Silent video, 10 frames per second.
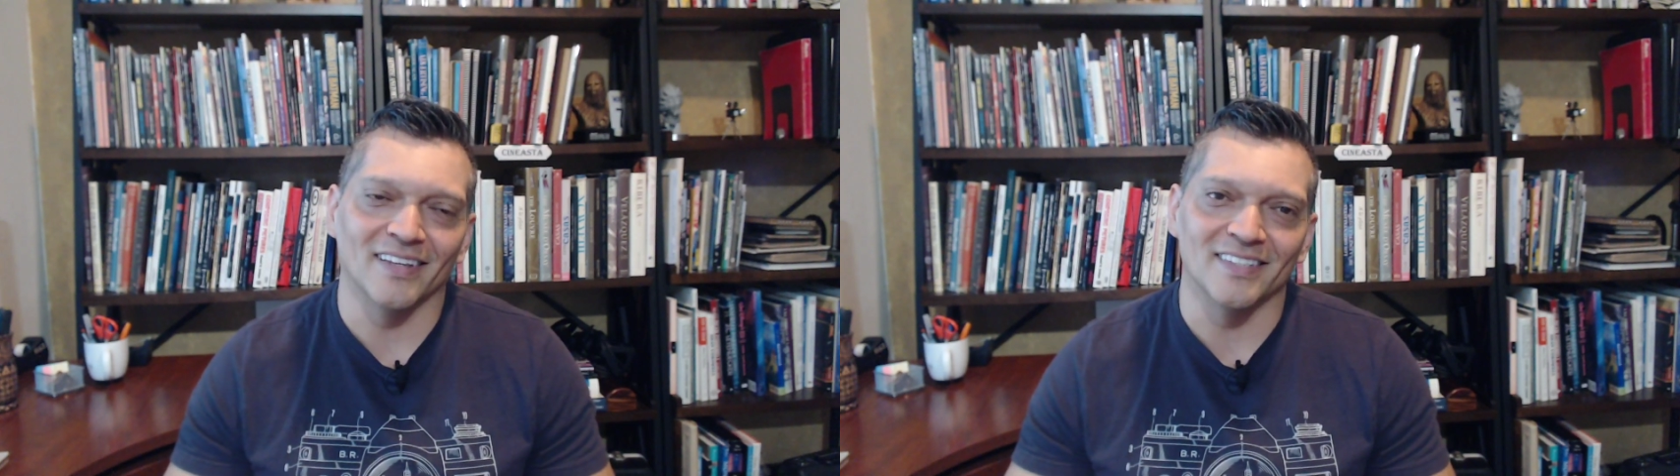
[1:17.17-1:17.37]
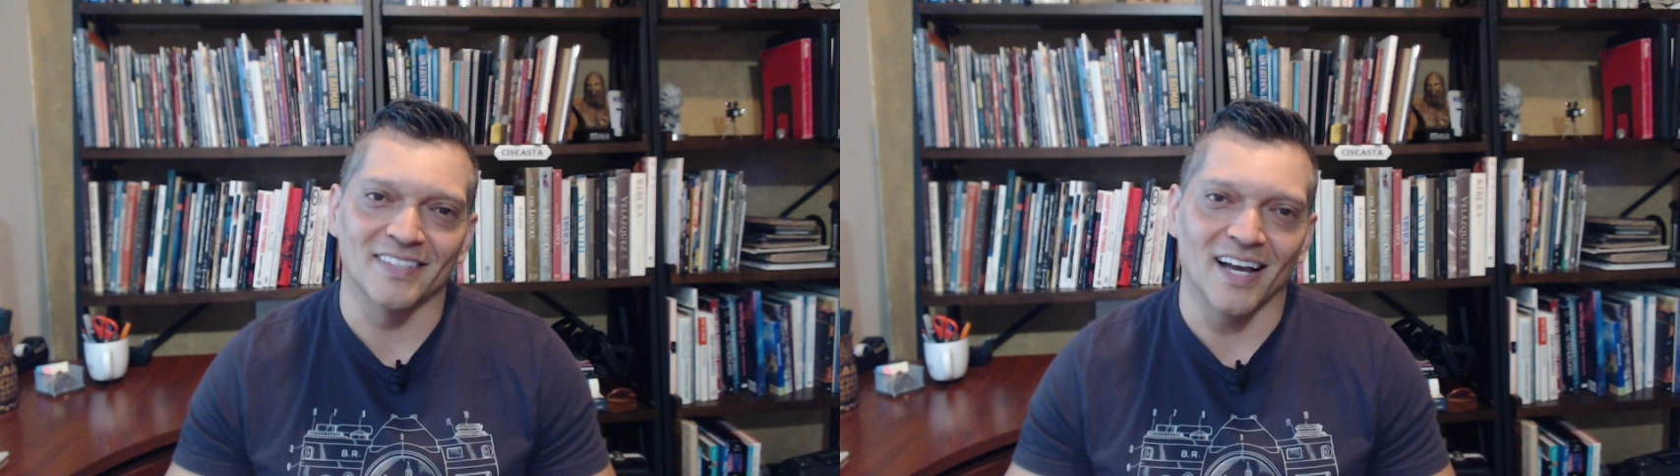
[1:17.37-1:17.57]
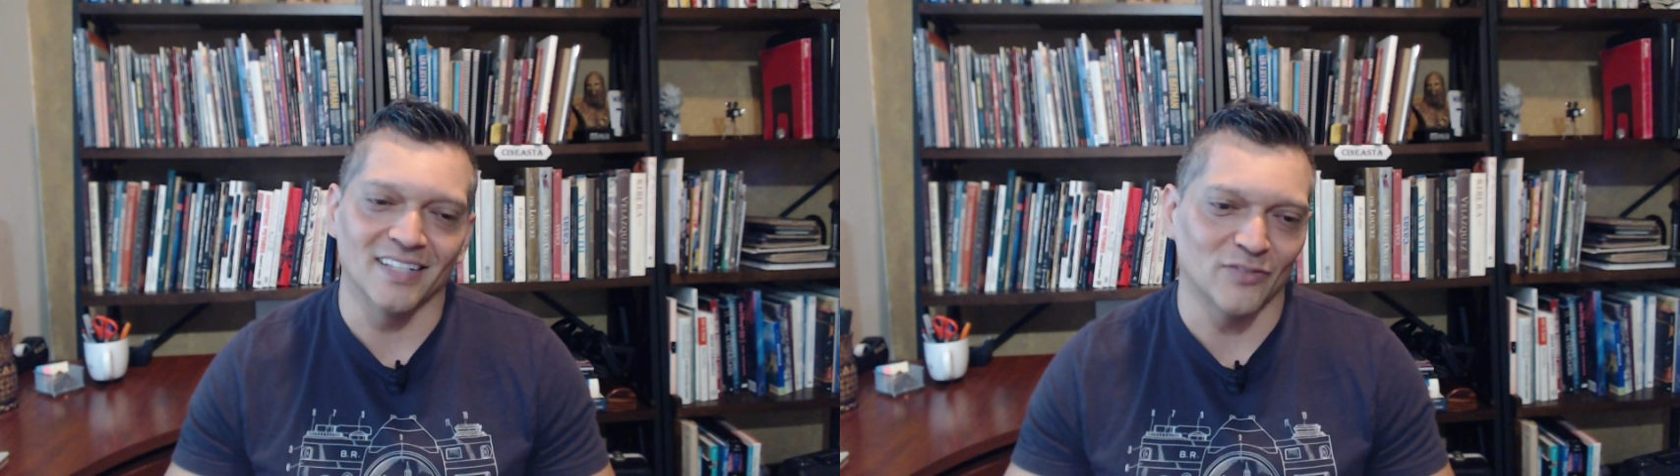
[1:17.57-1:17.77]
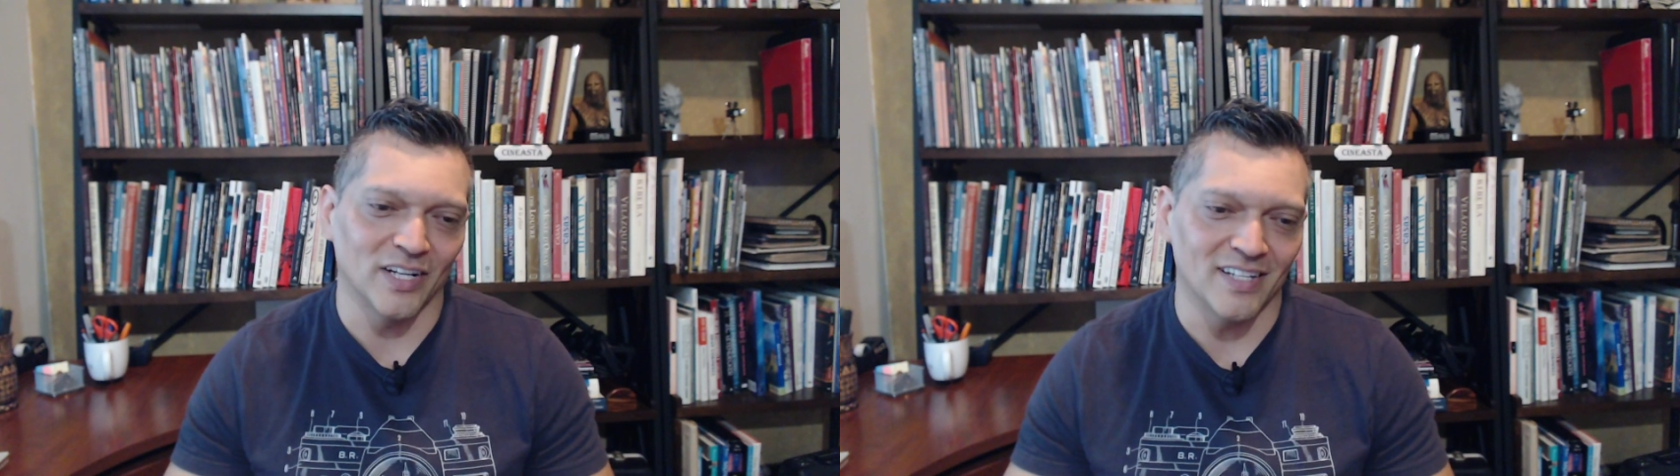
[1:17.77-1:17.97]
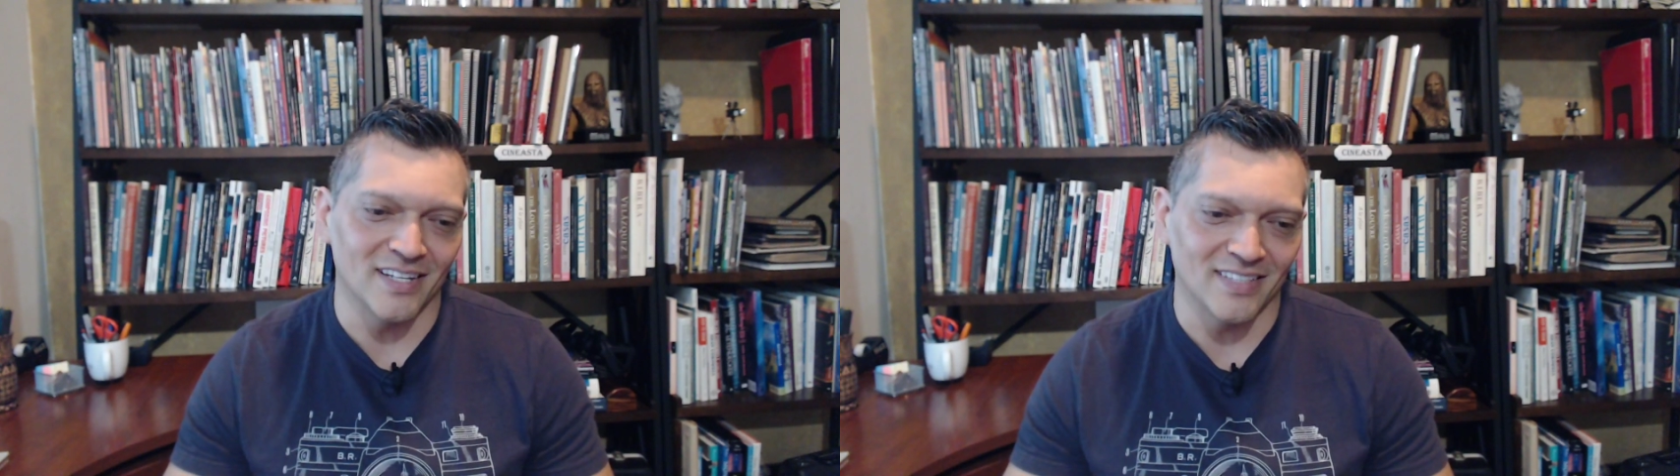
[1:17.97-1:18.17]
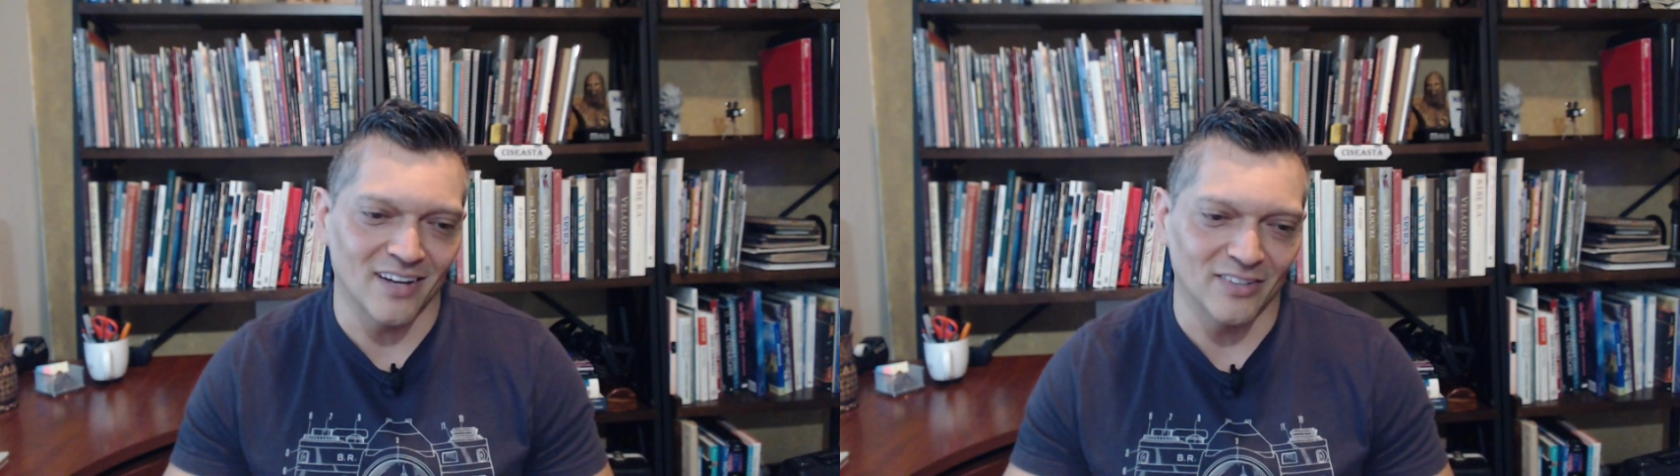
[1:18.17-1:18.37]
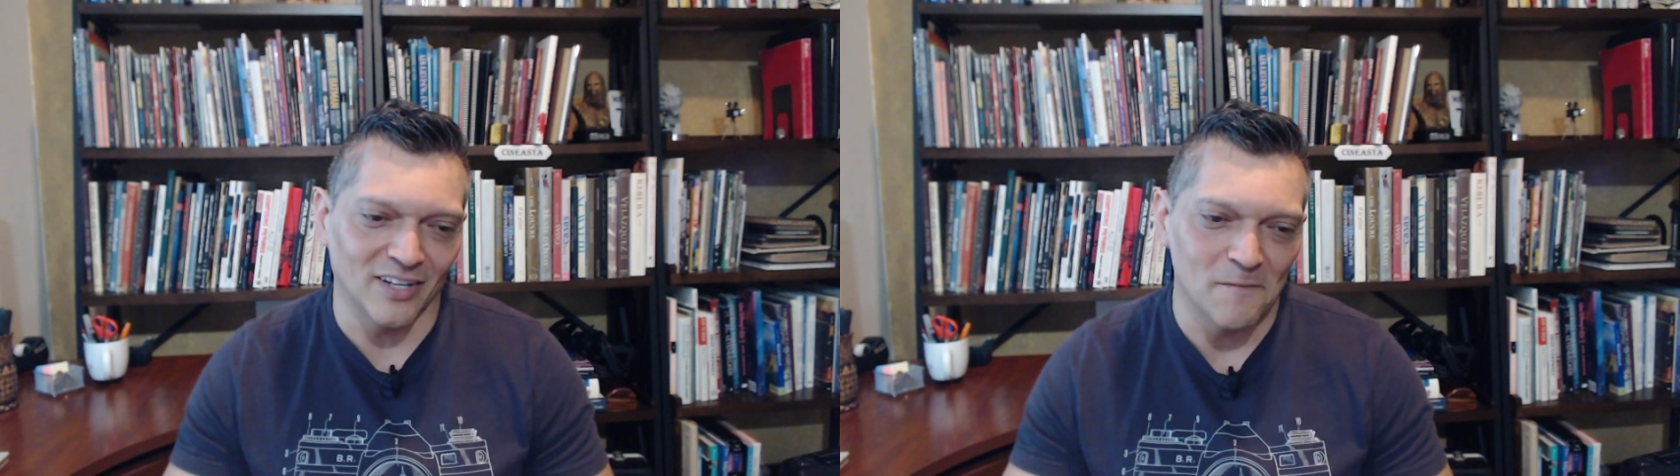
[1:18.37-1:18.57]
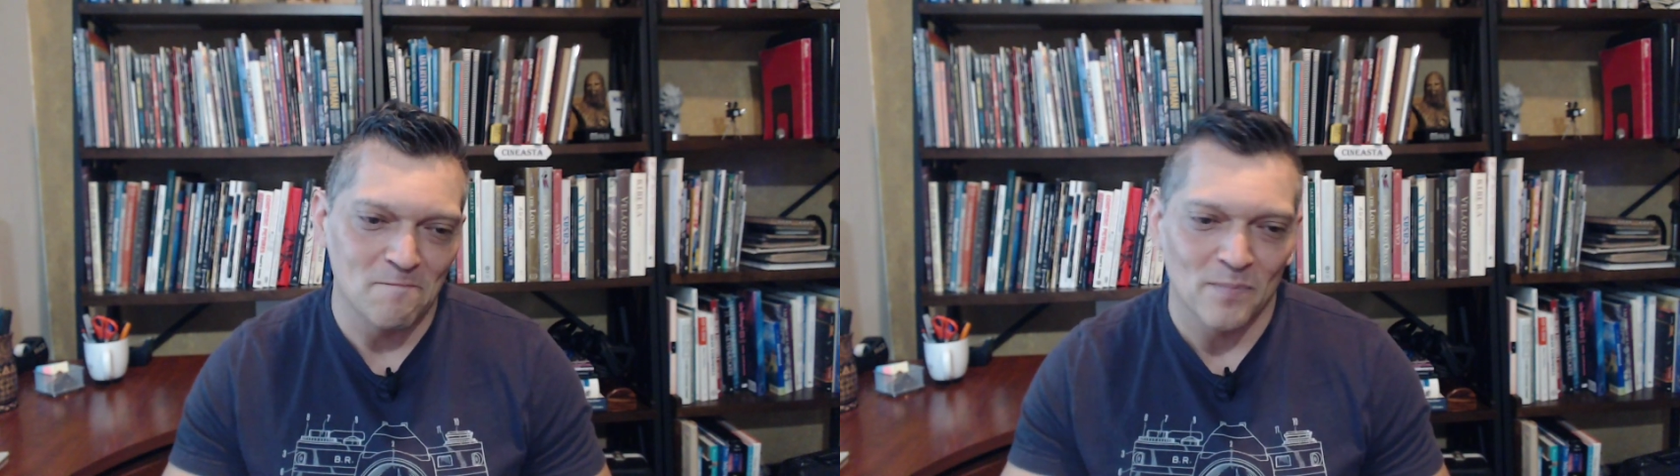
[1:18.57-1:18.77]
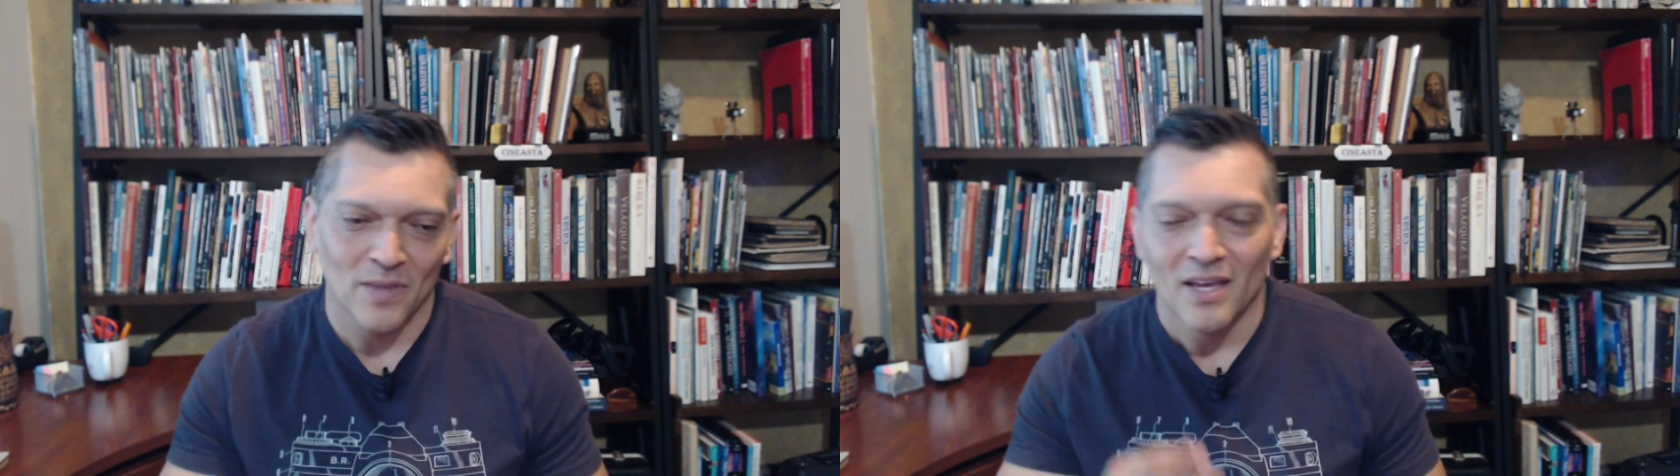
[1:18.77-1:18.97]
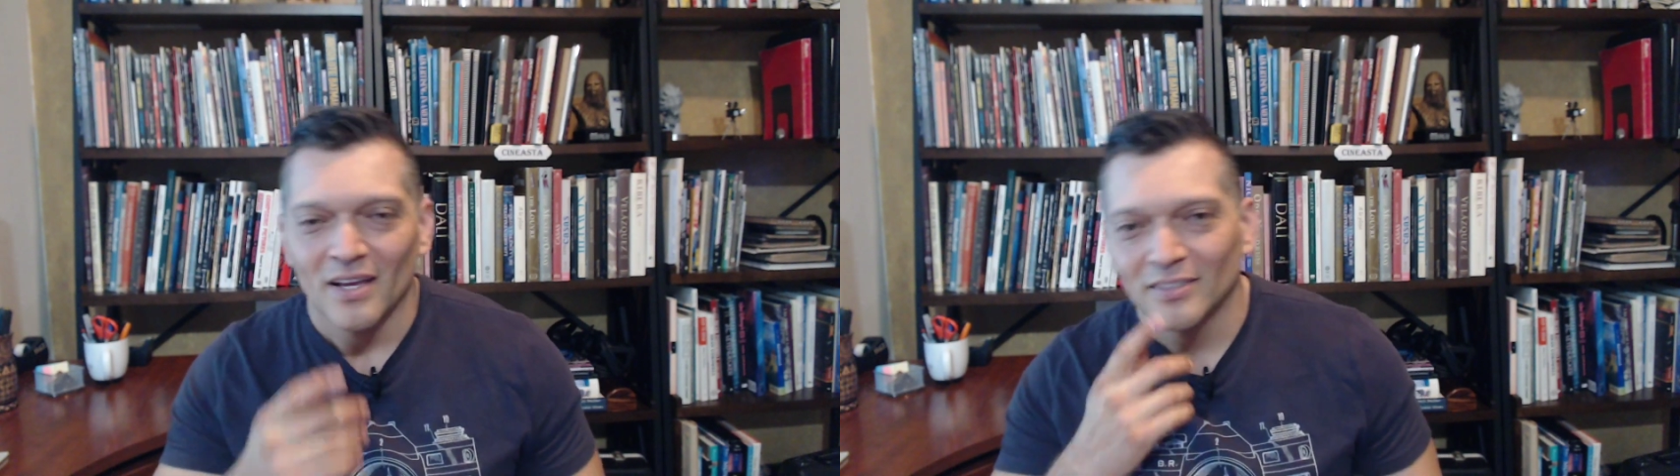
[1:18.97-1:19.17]
these kinds of ideas out there.
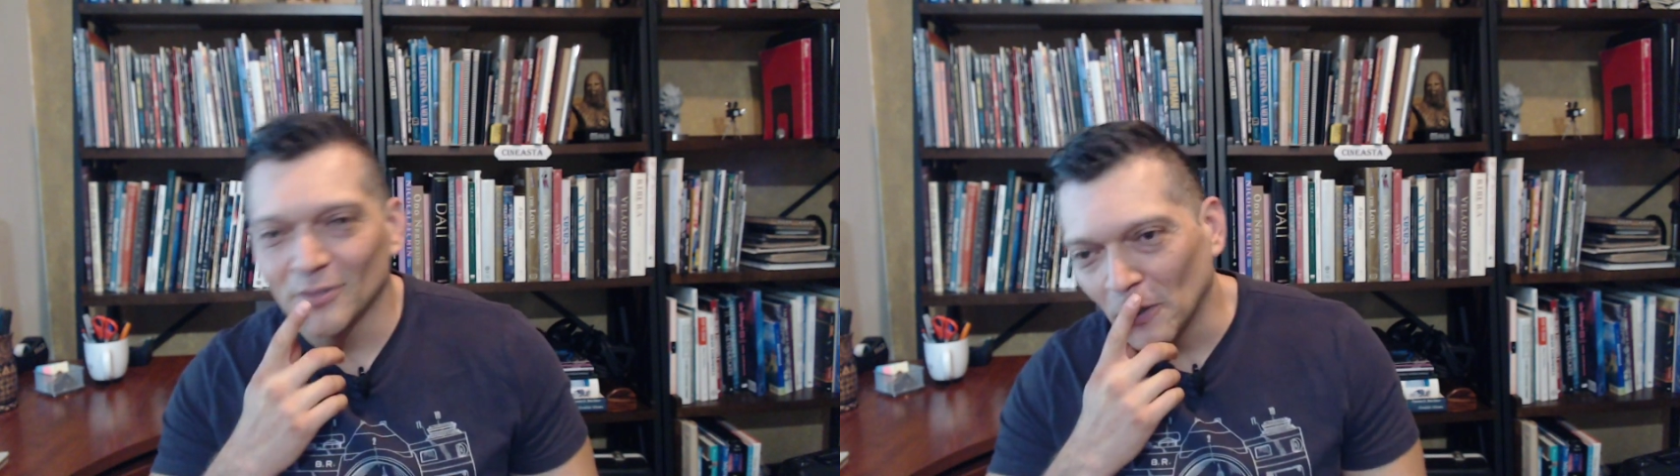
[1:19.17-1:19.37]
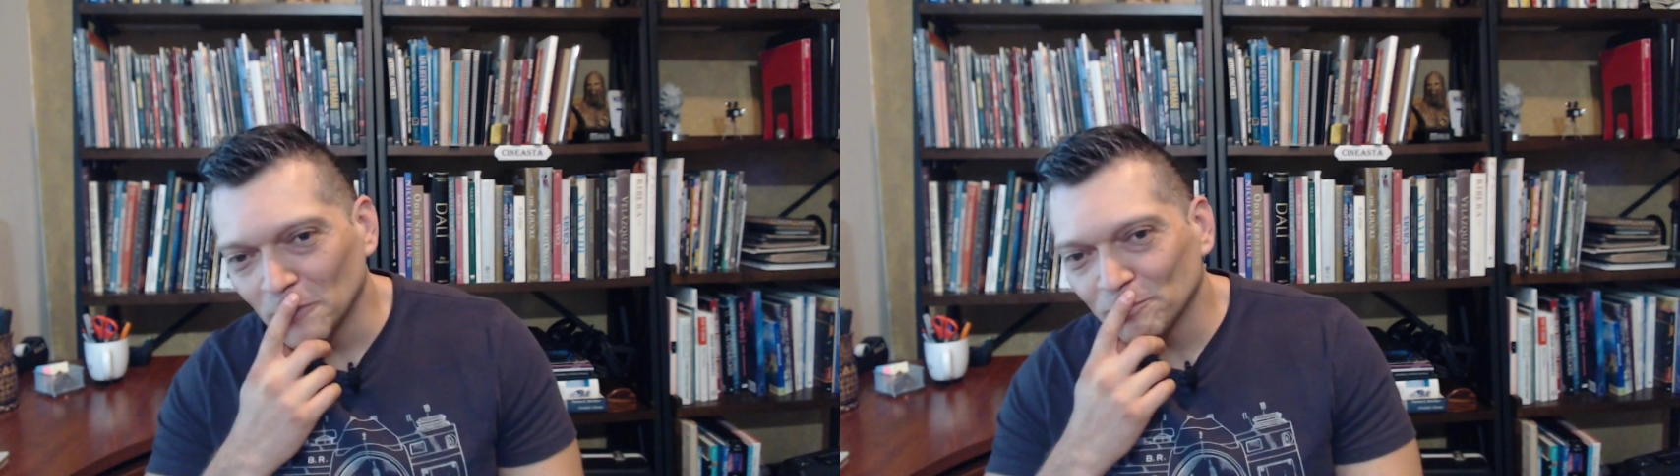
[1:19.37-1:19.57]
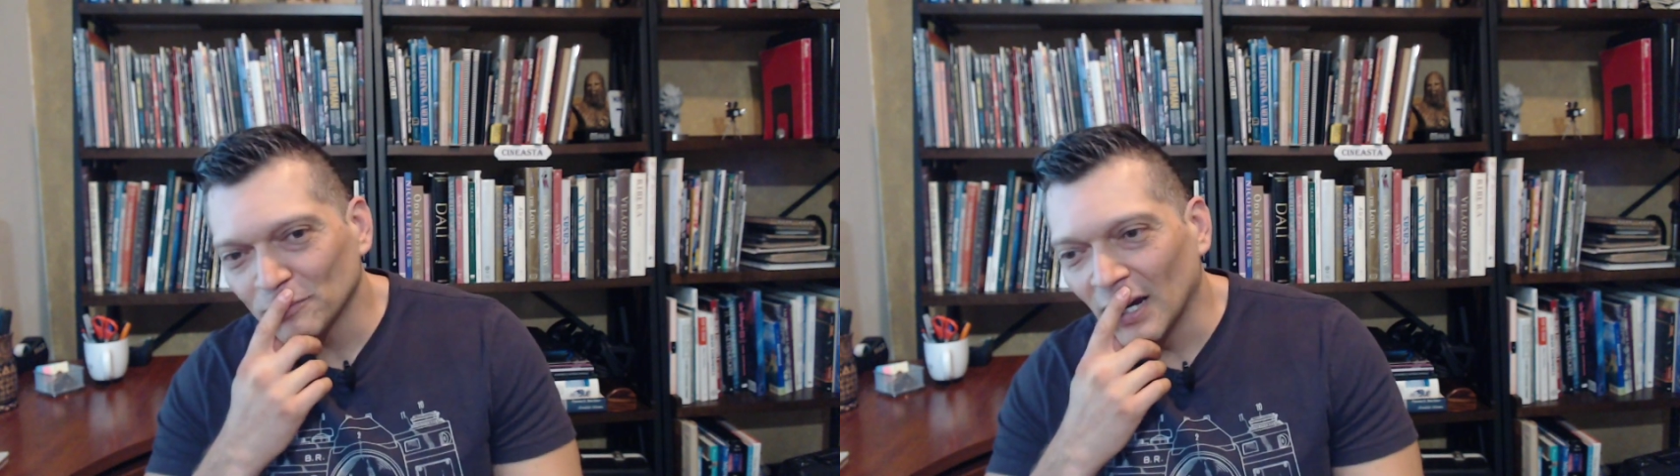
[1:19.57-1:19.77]
So